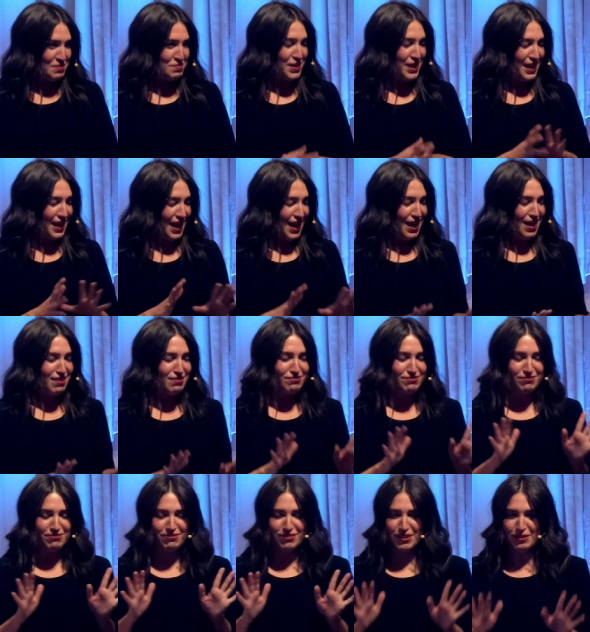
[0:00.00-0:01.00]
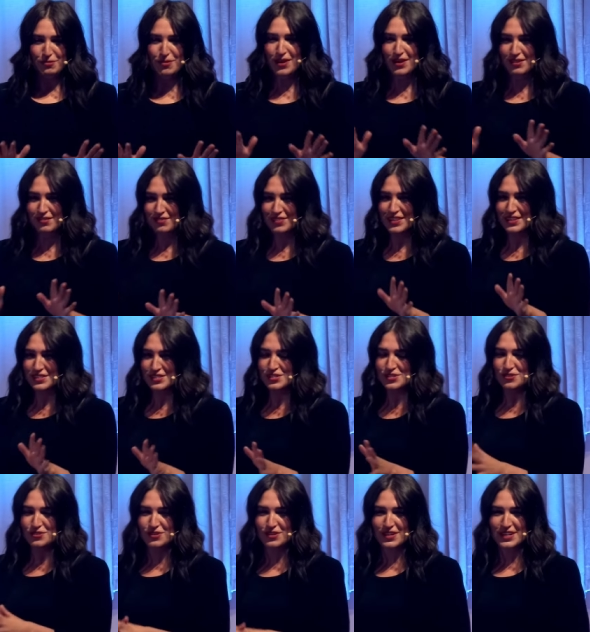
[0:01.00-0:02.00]
but every one of these
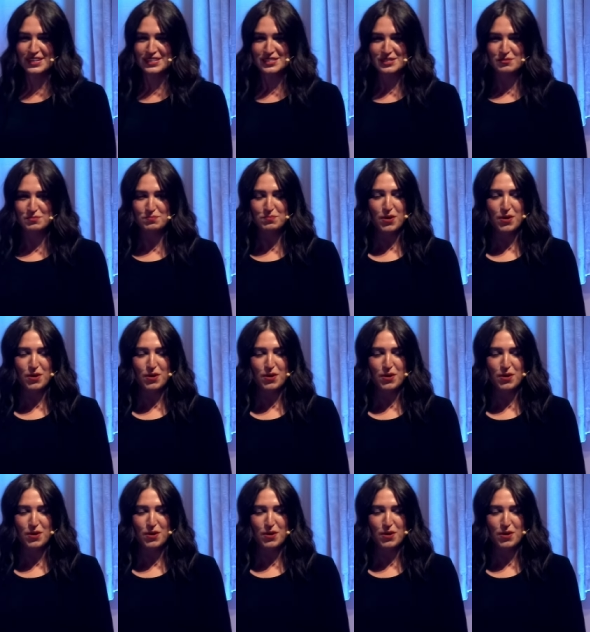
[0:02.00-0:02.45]
stories